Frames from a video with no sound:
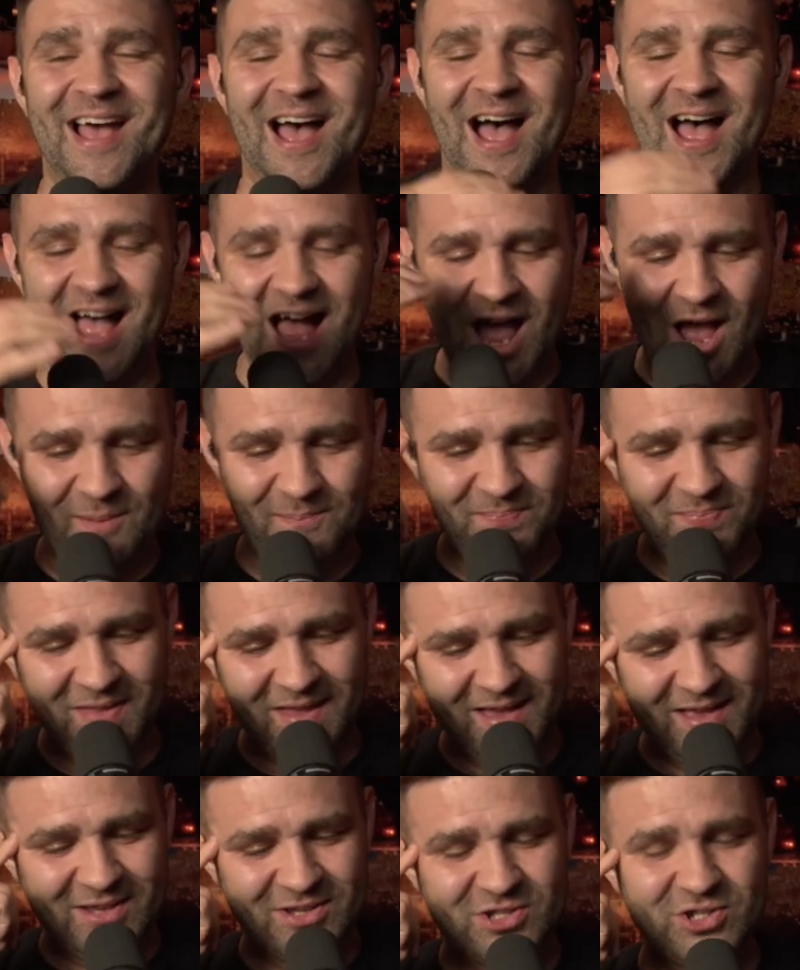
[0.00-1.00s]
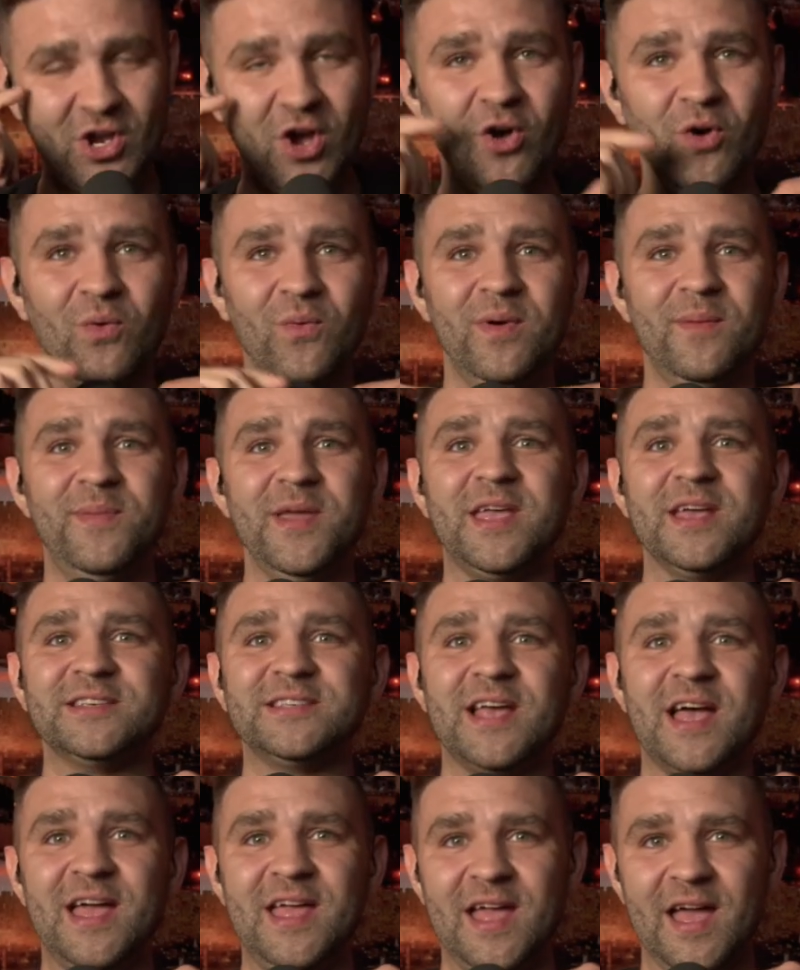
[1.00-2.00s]
Um, so because
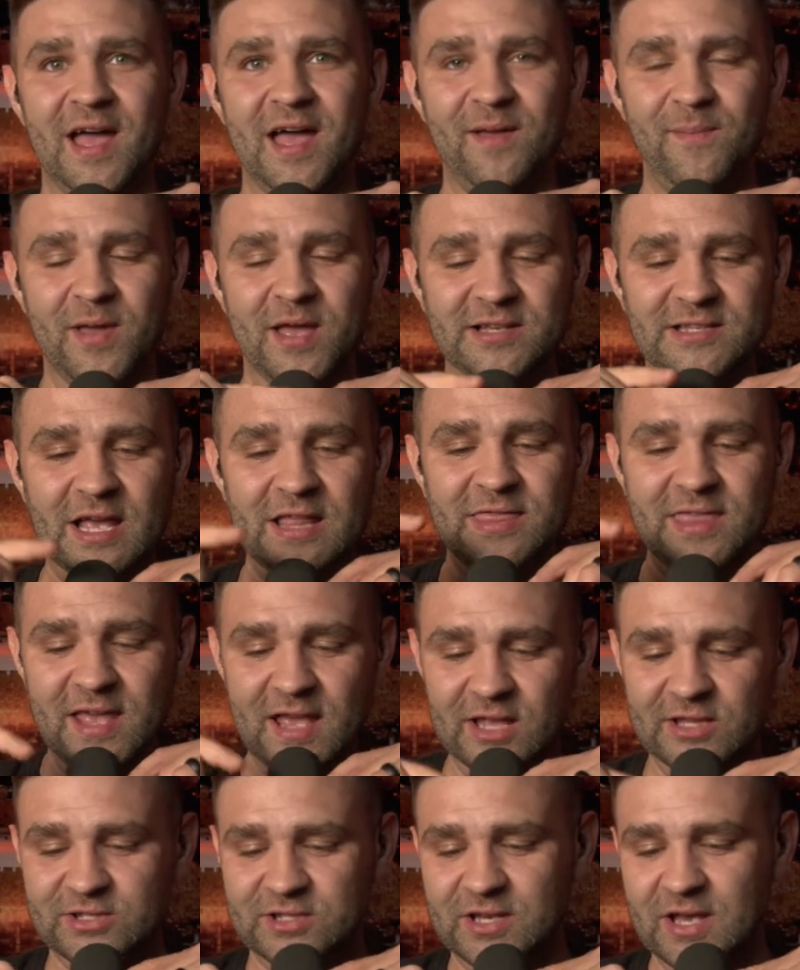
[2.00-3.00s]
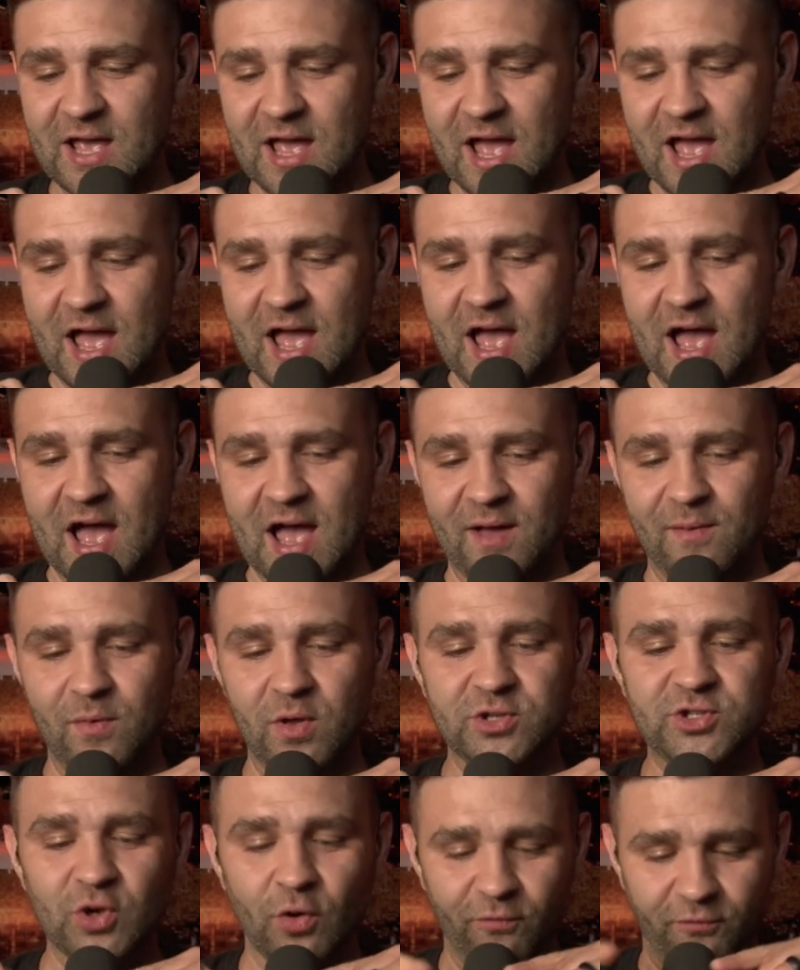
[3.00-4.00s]
I because I think it's
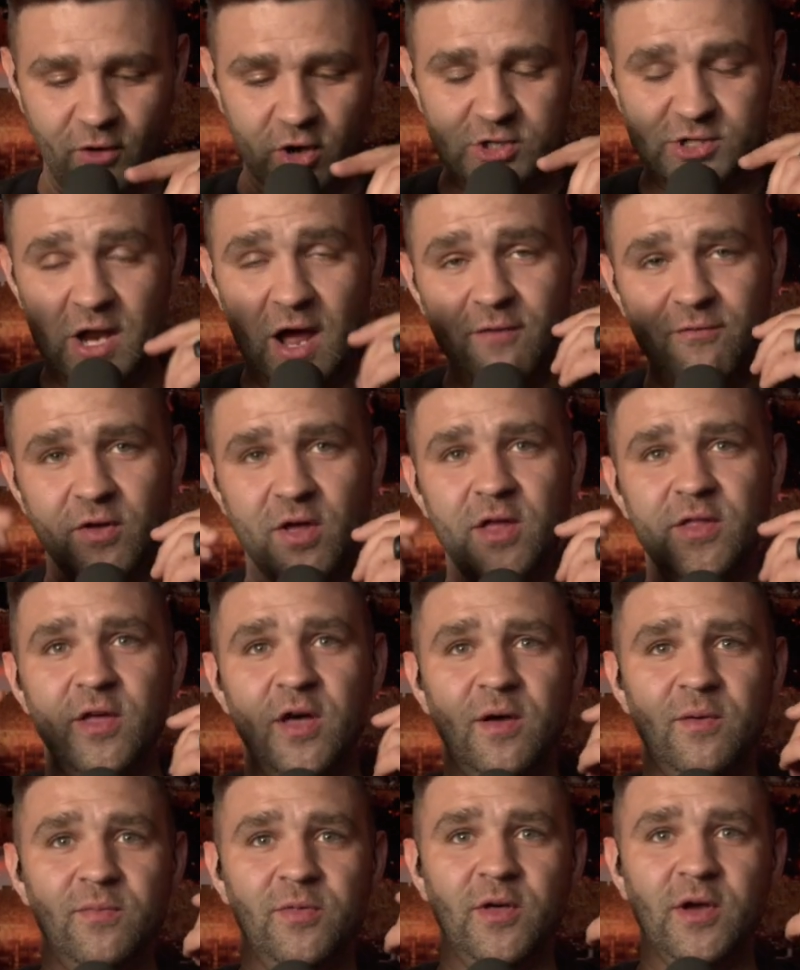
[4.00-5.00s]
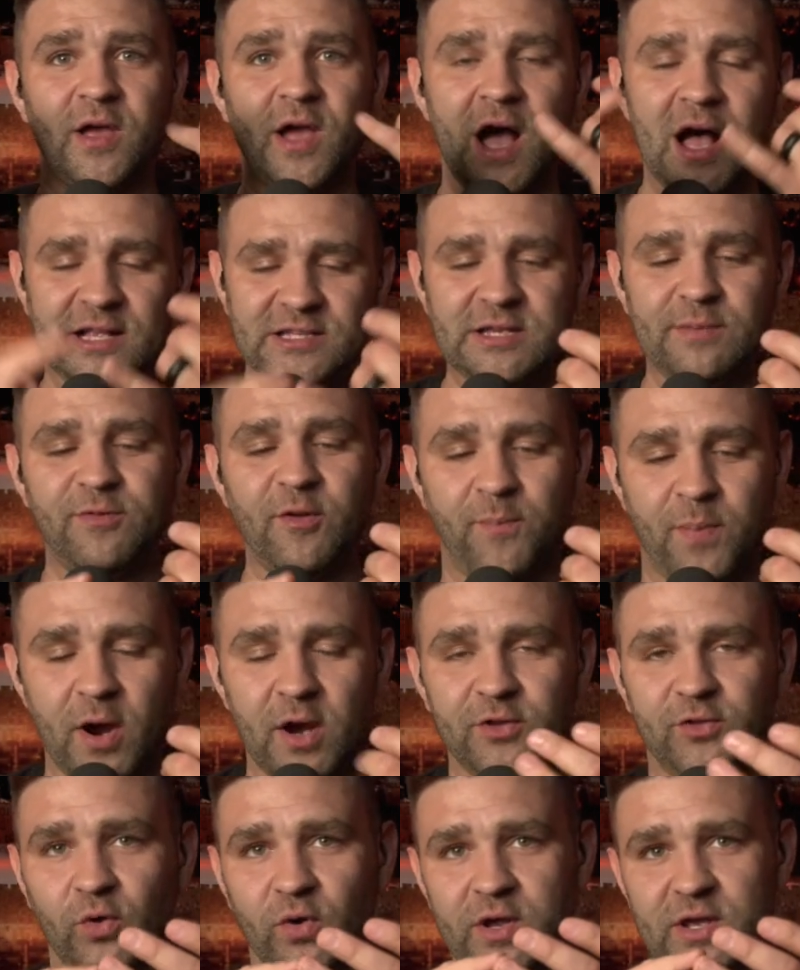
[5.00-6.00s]
so first off, the the concept of
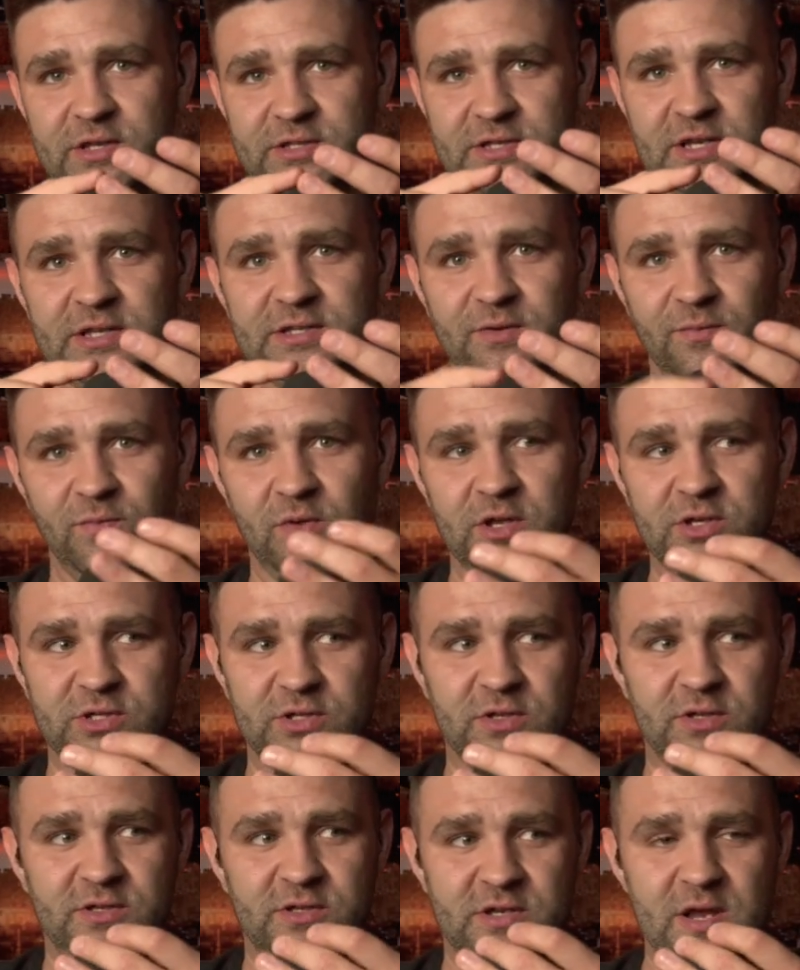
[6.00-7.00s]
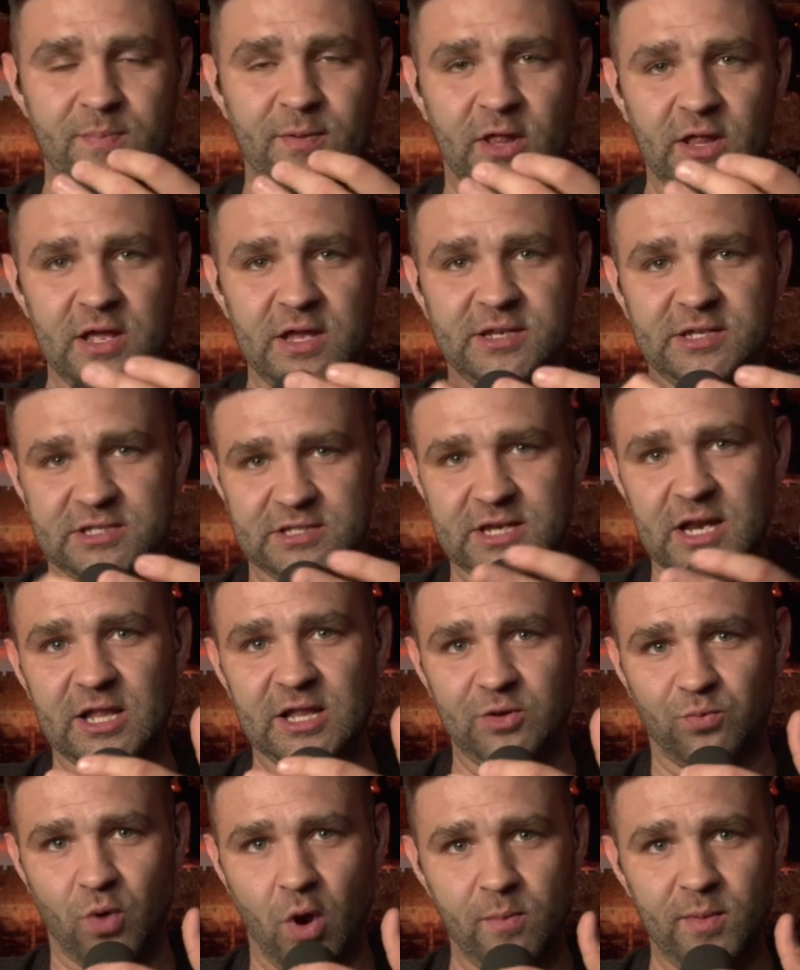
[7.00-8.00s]
purgatory is is a, is typically a
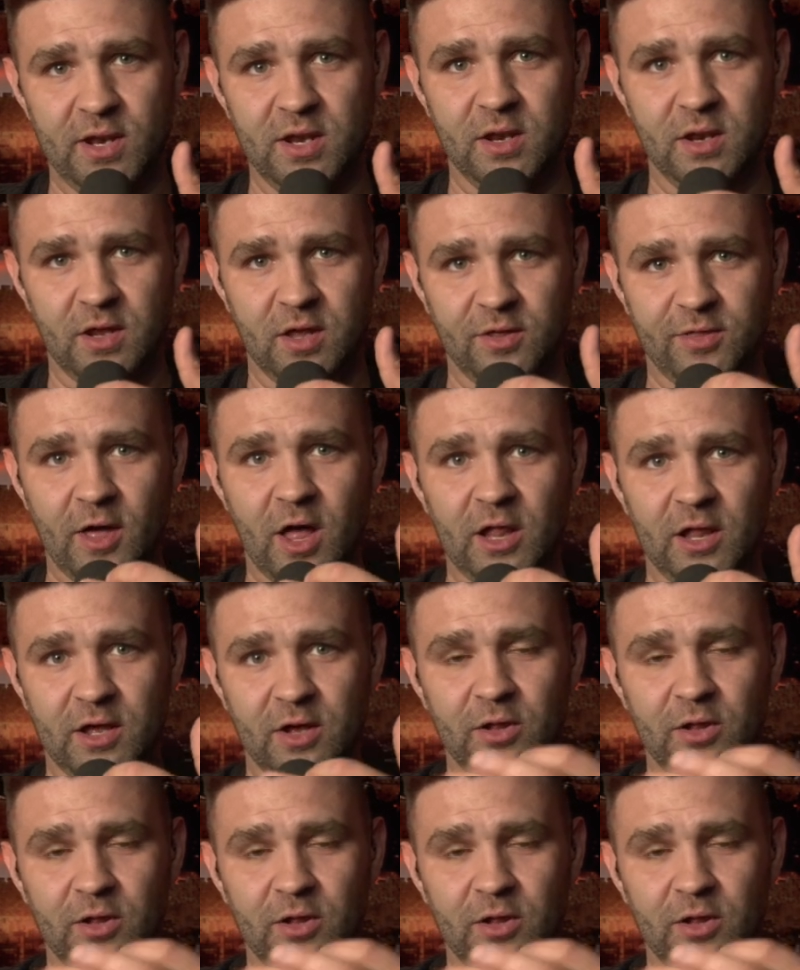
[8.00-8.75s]
distinctly Roman Catholic